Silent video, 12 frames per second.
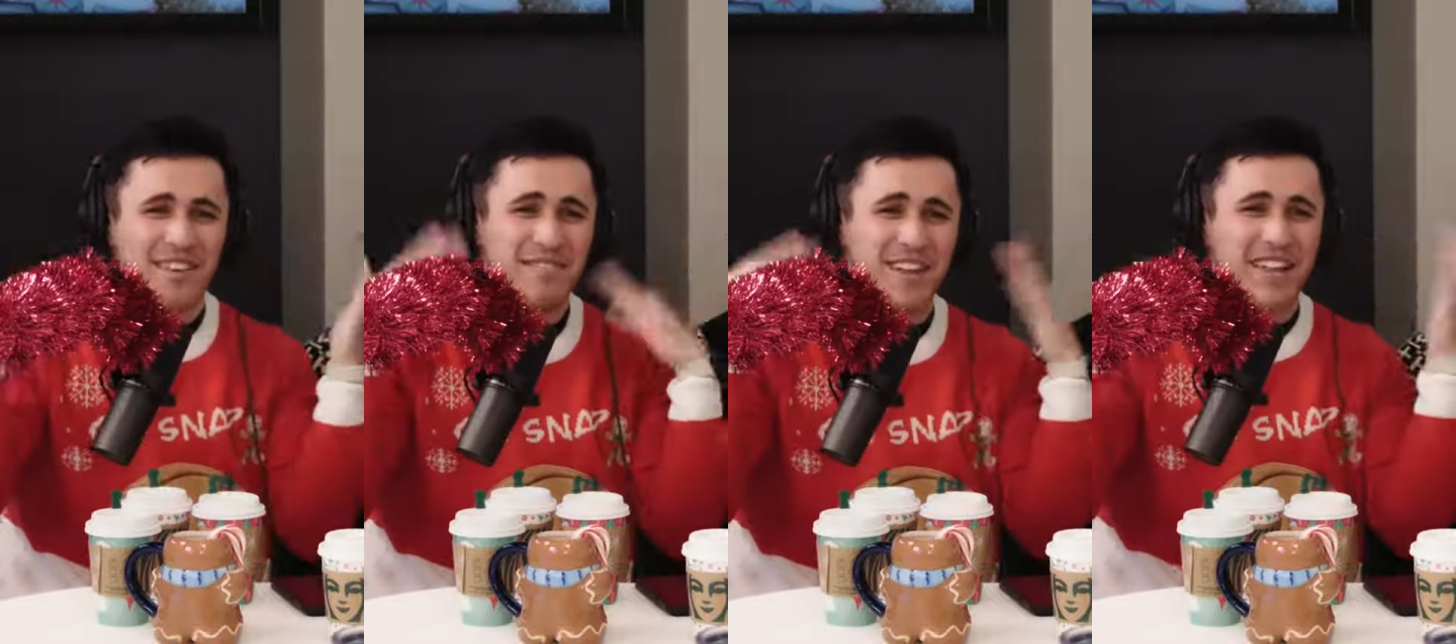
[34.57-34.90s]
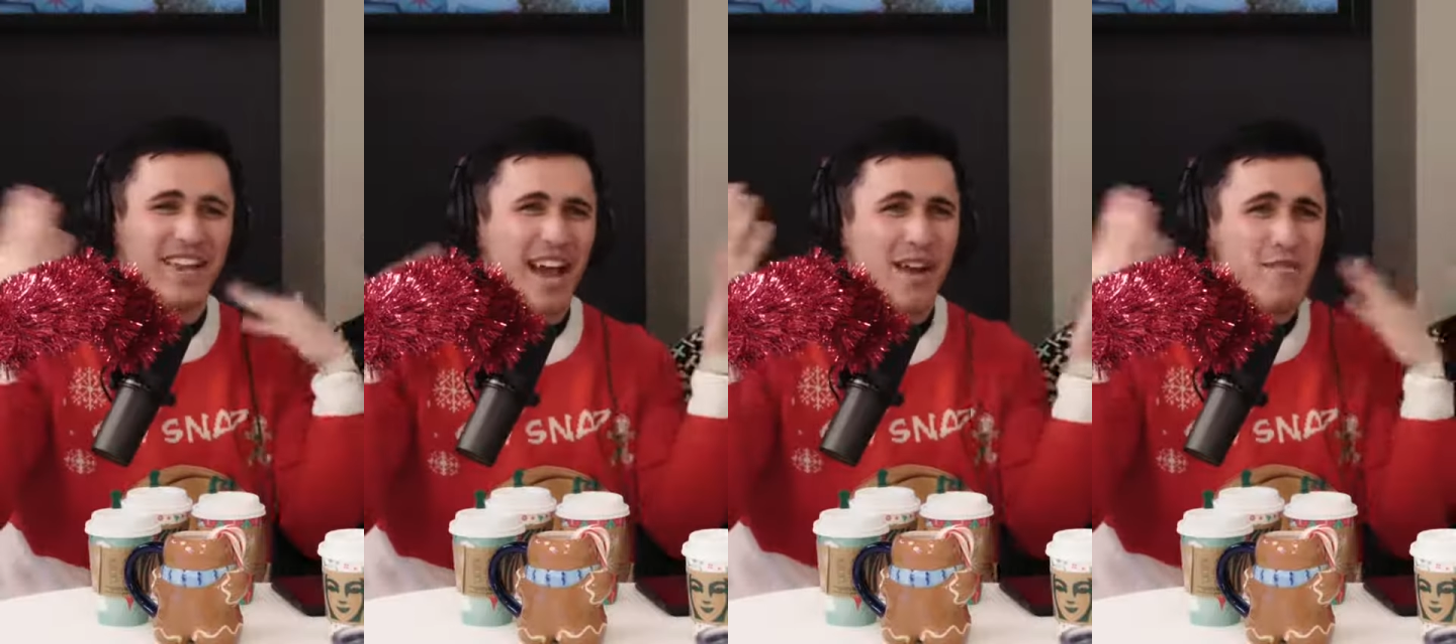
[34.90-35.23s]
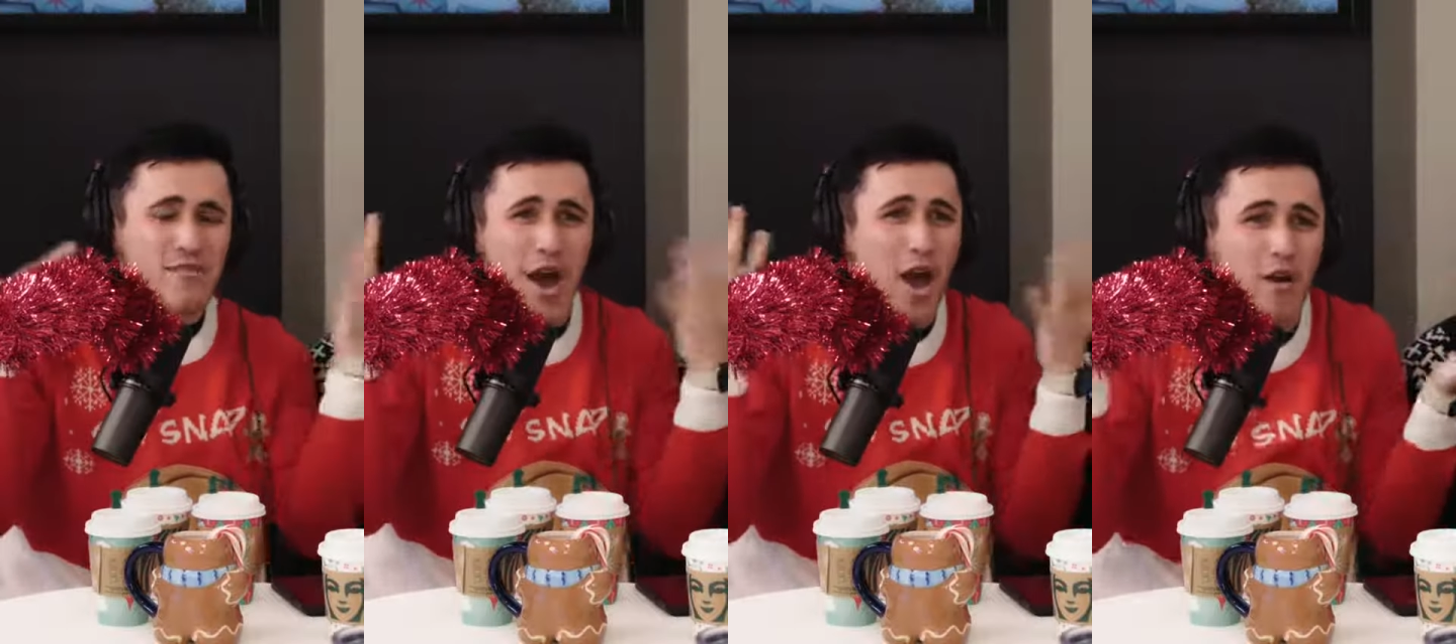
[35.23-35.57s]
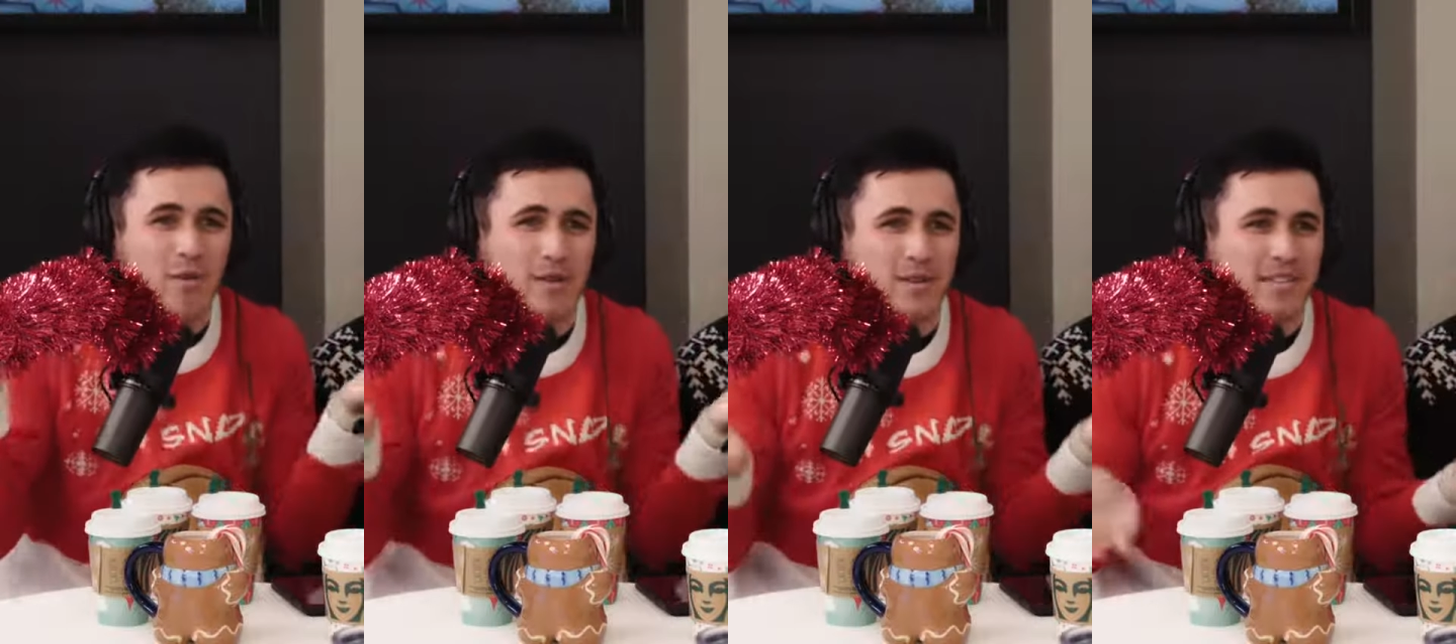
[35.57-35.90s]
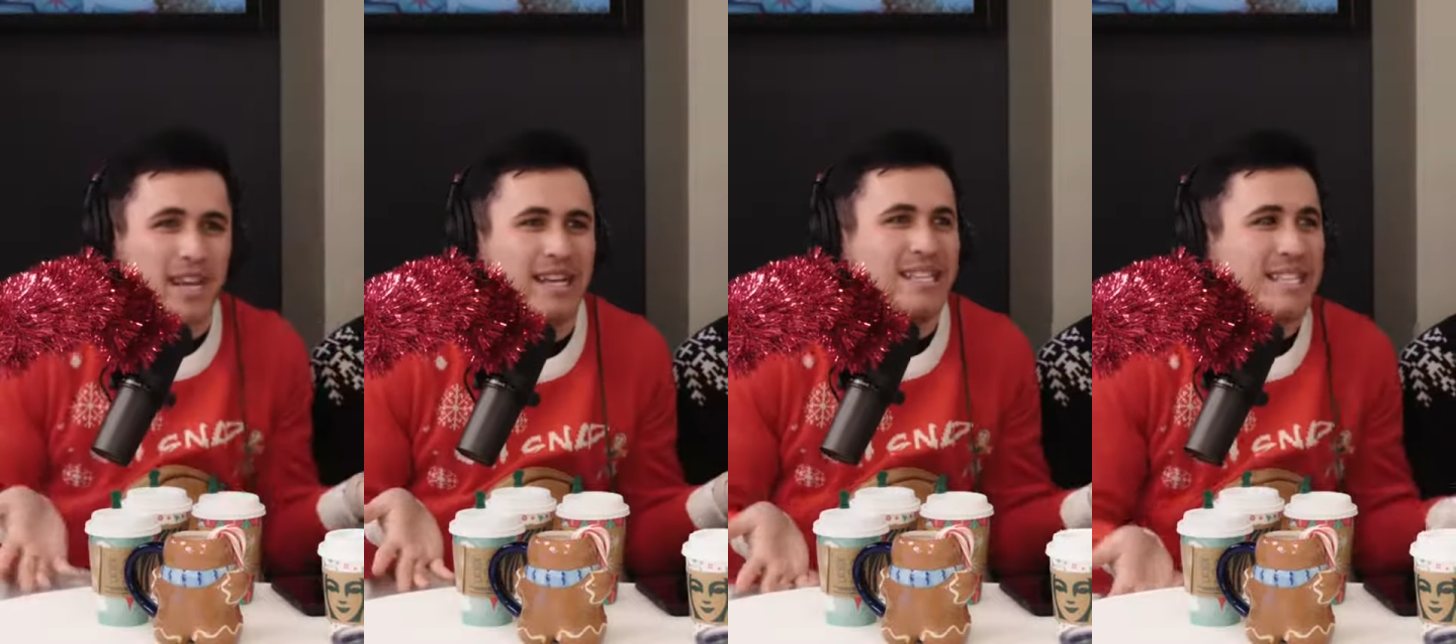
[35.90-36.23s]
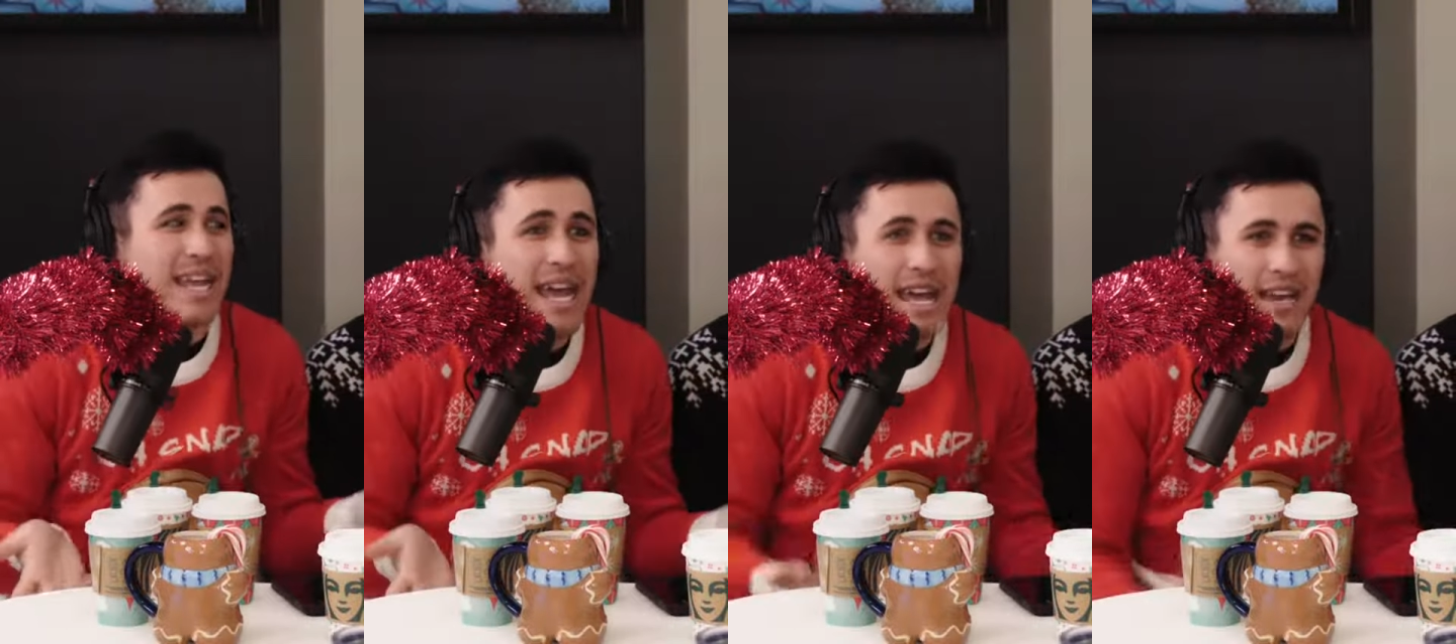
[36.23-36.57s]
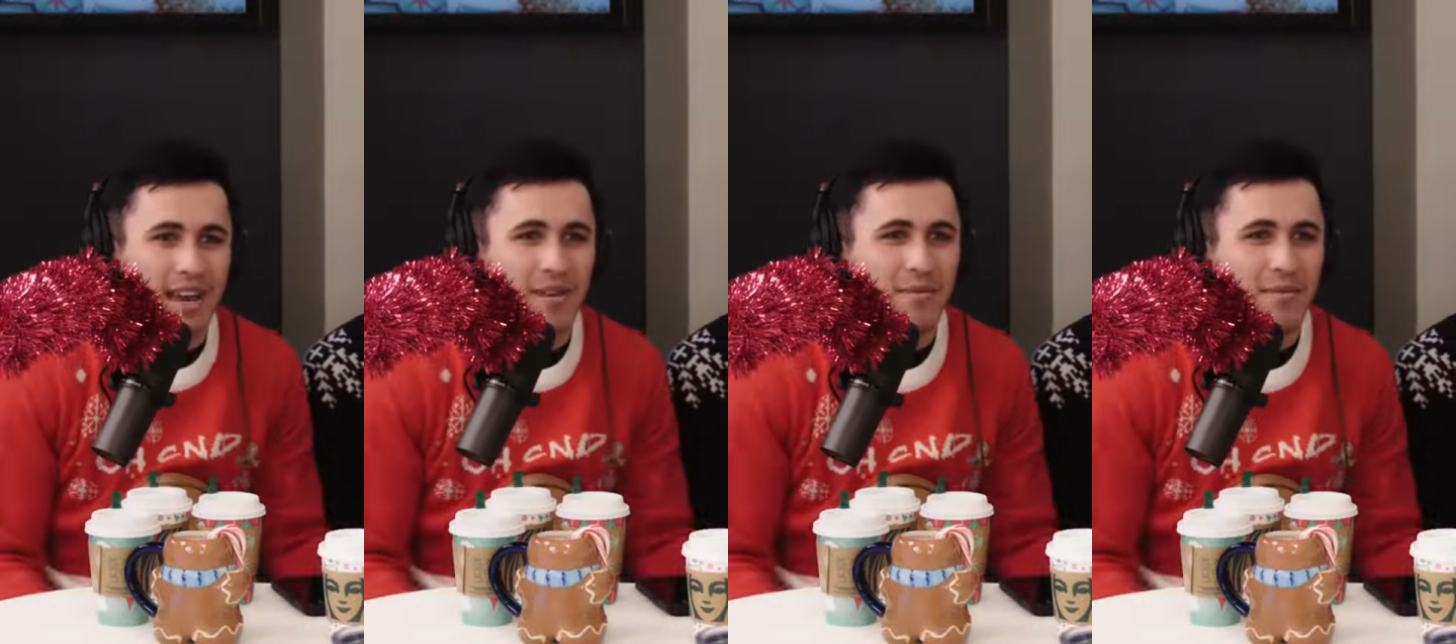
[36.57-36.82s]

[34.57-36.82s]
I had to say it. I don't know. It was like skin.